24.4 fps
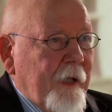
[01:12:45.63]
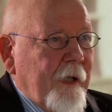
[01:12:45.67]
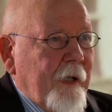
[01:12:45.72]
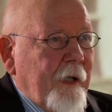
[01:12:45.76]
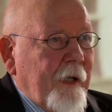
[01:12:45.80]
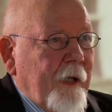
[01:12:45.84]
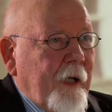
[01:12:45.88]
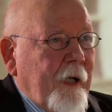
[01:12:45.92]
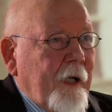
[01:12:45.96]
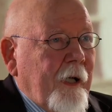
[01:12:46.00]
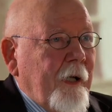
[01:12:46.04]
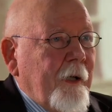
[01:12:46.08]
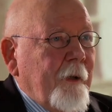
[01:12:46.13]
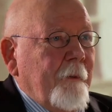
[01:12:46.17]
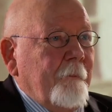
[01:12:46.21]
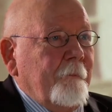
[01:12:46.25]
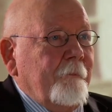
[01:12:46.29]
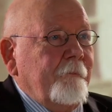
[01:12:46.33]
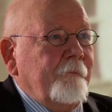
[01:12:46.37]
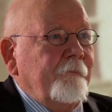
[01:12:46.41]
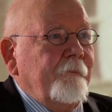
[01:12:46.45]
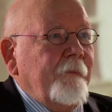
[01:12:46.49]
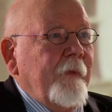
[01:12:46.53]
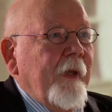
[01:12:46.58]

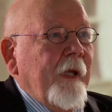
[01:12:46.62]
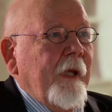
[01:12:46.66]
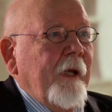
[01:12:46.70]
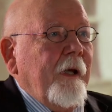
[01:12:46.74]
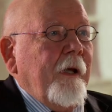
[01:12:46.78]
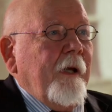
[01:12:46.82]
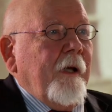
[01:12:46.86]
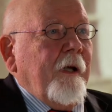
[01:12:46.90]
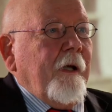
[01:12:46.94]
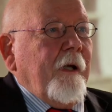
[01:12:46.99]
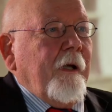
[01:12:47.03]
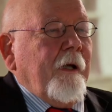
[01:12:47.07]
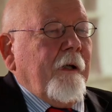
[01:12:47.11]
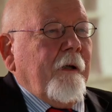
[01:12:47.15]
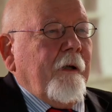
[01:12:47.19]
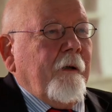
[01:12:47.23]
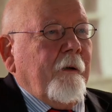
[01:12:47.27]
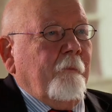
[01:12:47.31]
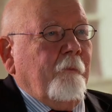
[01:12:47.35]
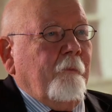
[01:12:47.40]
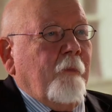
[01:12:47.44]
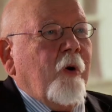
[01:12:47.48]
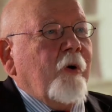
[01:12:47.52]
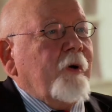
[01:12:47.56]

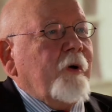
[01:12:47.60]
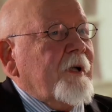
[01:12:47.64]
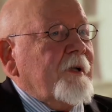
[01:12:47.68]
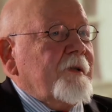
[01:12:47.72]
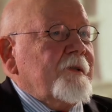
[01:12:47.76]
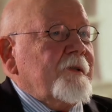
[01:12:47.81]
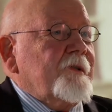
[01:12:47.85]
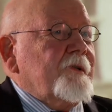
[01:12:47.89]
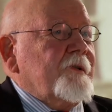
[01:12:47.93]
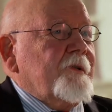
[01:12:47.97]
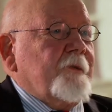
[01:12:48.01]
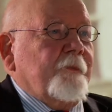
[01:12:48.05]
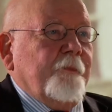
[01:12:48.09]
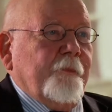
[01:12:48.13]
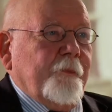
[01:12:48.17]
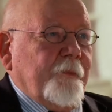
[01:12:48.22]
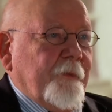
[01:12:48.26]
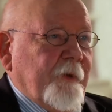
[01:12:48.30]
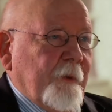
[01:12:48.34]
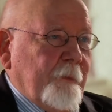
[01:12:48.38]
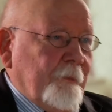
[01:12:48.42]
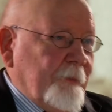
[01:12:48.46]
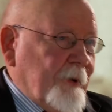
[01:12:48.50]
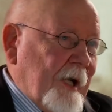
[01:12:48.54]
Morgan's
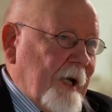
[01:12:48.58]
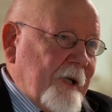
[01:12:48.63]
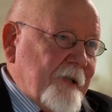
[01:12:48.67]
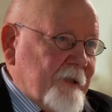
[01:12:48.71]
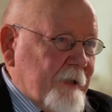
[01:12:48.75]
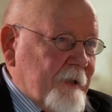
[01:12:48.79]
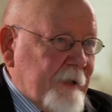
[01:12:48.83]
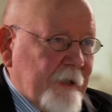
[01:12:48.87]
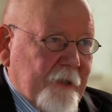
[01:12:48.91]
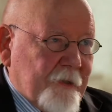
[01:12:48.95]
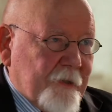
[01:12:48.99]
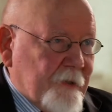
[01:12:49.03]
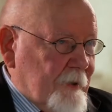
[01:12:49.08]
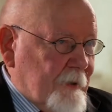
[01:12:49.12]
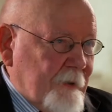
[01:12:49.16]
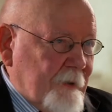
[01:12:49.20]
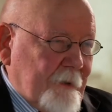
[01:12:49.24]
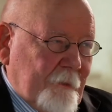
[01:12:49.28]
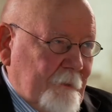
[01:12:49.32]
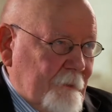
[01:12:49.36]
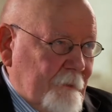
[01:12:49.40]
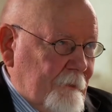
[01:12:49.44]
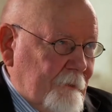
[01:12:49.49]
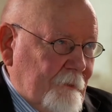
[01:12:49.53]
the price list.
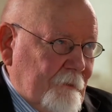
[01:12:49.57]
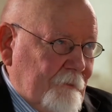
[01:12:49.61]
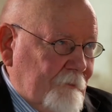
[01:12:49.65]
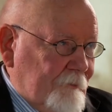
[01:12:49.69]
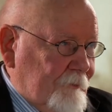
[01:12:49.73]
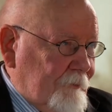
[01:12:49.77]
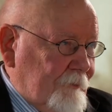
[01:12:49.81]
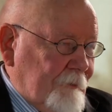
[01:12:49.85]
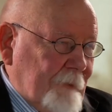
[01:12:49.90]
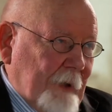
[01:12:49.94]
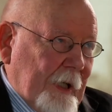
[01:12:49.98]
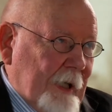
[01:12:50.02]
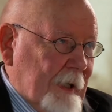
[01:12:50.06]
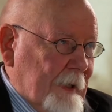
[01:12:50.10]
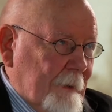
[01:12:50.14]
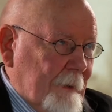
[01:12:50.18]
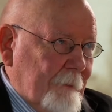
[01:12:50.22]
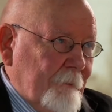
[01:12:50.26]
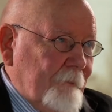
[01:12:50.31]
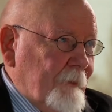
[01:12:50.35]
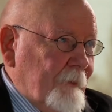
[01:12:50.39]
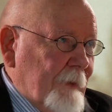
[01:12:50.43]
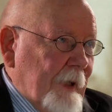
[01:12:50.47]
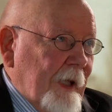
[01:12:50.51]

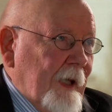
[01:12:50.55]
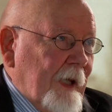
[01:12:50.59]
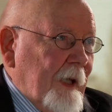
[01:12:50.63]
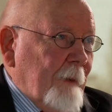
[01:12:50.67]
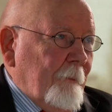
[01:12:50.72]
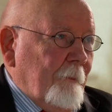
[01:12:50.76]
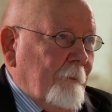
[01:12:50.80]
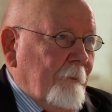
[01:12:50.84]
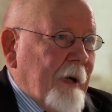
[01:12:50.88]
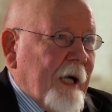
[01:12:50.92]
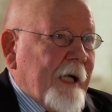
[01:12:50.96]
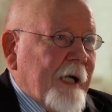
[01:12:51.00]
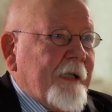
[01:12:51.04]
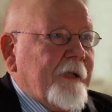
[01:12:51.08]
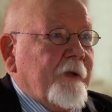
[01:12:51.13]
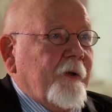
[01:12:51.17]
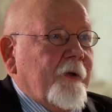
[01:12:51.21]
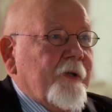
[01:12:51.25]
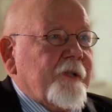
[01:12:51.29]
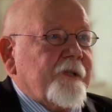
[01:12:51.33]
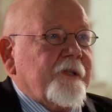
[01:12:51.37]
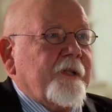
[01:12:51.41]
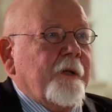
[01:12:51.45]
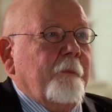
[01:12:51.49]
Marco
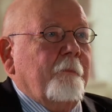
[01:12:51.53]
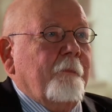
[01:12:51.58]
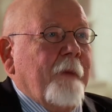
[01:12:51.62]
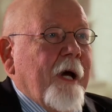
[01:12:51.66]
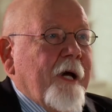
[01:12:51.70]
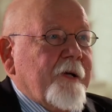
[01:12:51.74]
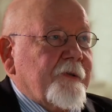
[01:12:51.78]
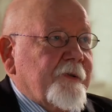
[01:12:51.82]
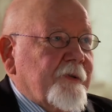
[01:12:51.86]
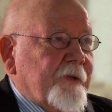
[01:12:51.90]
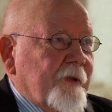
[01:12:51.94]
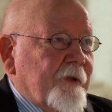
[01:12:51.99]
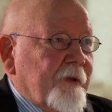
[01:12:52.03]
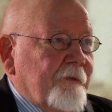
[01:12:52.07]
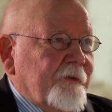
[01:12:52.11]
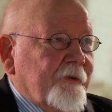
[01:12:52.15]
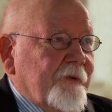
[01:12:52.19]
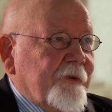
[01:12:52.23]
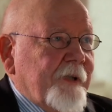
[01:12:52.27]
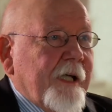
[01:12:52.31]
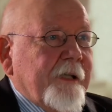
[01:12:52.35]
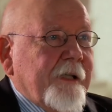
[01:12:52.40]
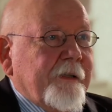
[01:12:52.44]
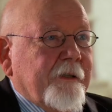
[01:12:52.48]
is the master of
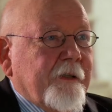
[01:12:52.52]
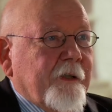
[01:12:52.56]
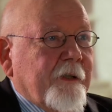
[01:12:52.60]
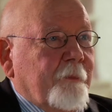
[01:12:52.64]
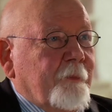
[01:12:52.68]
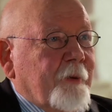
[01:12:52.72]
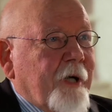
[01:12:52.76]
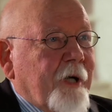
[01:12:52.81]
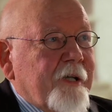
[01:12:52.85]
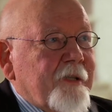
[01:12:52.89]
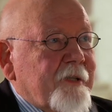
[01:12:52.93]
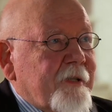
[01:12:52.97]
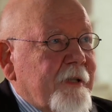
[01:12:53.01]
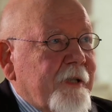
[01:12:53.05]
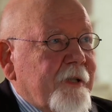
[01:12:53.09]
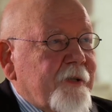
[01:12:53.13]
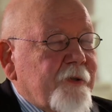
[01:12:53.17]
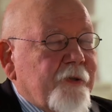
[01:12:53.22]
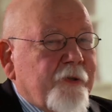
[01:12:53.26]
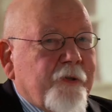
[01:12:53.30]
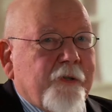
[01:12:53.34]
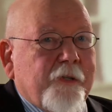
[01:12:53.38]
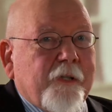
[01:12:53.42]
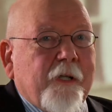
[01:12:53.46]
creating the price
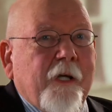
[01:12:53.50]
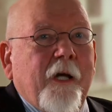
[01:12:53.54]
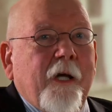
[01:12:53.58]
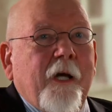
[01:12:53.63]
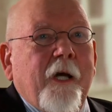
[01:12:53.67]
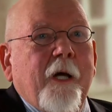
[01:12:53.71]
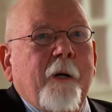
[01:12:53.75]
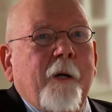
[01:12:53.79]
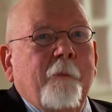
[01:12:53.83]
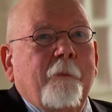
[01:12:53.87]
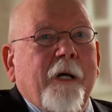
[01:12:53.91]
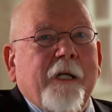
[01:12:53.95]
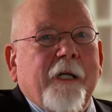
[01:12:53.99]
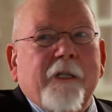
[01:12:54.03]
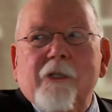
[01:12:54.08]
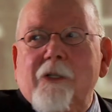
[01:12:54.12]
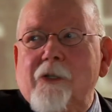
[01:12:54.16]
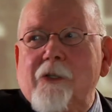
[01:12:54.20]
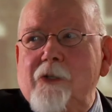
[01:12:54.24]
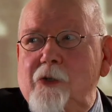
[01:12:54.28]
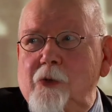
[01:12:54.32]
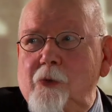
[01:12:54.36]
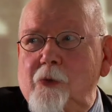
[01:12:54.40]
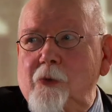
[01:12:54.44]
lists, but
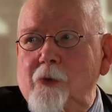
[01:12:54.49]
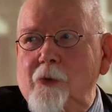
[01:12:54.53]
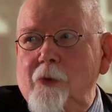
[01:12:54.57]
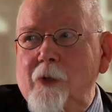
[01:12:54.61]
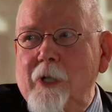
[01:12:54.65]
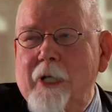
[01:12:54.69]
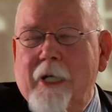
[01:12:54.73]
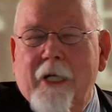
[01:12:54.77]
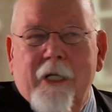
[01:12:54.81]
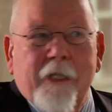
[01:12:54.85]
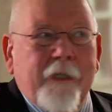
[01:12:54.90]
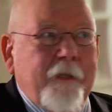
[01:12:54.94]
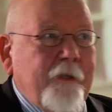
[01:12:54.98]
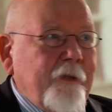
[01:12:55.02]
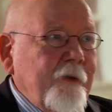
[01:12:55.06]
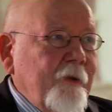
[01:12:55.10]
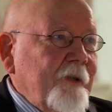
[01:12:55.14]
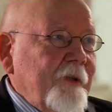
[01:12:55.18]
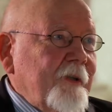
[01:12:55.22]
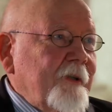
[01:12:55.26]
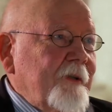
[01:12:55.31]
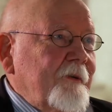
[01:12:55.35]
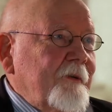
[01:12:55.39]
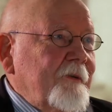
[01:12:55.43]
you and your
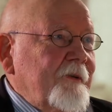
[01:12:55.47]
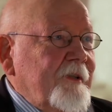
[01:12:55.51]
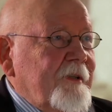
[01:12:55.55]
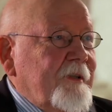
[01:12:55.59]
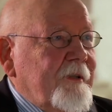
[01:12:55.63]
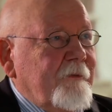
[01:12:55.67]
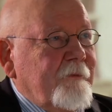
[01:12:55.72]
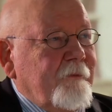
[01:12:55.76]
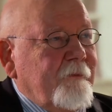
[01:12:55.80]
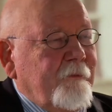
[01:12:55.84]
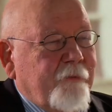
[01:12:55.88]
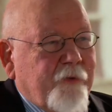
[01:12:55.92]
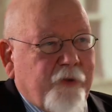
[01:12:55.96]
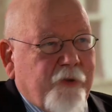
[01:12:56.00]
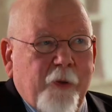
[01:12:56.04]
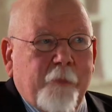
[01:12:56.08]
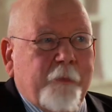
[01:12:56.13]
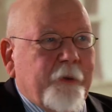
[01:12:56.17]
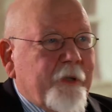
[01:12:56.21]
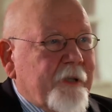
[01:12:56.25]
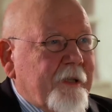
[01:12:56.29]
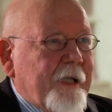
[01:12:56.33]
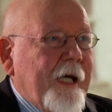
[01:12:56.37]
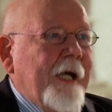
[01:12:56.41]

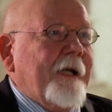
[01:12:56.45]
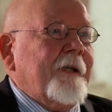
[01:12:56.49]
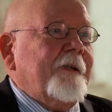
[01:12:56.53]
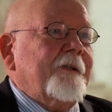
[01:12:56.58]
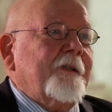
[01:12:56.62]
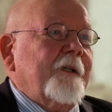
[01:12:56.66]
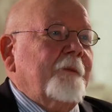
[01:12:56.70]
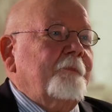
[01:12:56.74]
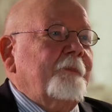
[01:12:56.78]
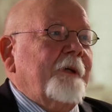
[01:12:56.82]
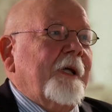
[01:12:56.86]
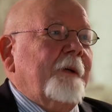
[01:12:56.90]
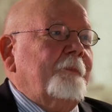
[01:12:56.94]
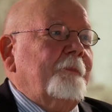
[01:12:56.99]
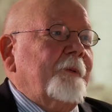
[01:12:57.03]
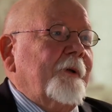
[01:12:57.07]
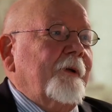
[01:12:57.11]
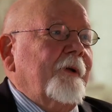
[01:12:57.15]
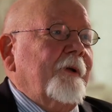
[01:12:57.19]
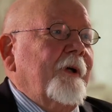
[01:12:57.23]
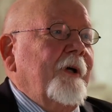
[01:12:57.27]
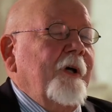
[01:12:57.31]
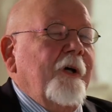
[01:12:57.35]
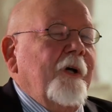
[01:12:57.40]
super talented
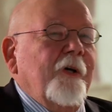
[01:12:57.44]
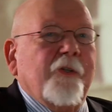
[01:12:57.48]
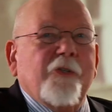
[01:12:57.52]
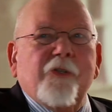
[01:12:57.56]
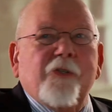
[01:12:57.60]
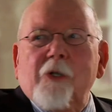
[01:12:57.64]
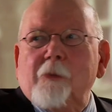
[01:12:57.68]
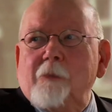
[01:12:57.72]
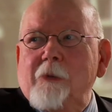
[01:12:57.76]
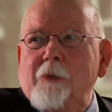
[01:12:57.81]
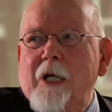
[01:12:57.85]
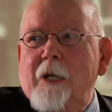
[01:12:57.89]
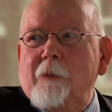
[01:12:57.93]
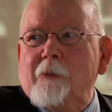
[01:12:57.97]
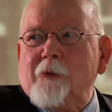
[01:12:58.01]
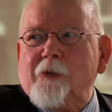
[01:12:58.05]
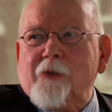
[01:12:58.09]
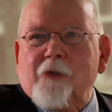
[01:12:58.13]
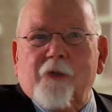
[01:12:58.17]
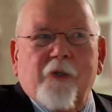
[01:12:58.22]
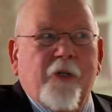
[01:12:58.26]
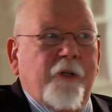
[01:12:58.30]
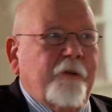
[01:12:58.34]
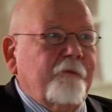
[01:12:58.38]
people should be able to
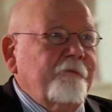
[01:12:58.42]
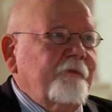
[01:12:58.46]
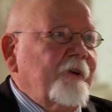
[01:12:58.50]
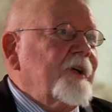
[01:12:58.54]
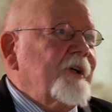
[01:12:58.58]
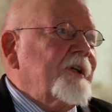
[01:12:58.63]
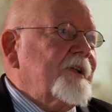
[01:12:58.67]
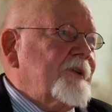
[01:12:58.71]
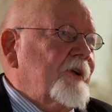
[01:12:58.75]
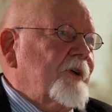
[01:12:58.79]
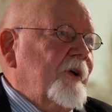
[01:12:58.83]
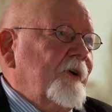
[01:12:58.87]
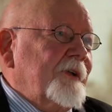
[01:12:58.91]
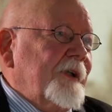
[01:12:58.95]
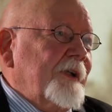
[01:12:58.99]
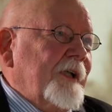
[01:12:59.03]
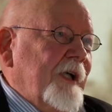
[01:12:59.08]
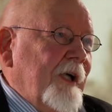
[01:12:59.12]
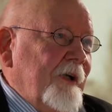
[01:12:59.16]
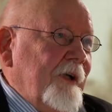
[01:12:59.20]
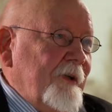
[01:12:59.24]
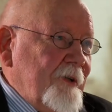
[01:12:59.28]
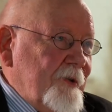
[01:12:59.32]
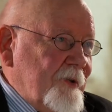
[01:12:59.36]
convert all the
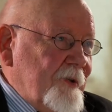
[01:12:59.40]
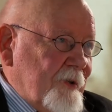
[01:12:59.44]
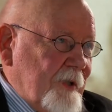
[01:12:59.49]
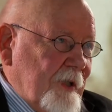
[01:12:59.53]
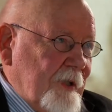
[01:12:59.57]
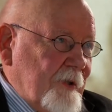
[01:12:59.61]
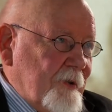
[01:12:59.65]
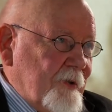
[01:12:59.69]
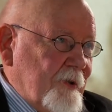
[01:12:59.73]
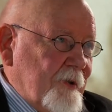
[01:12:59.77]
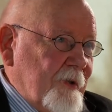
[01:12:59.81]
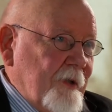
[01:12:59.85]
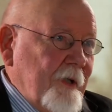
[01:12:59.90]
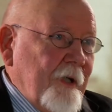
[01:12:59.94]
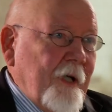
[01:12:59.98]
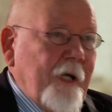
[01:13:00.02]
currencies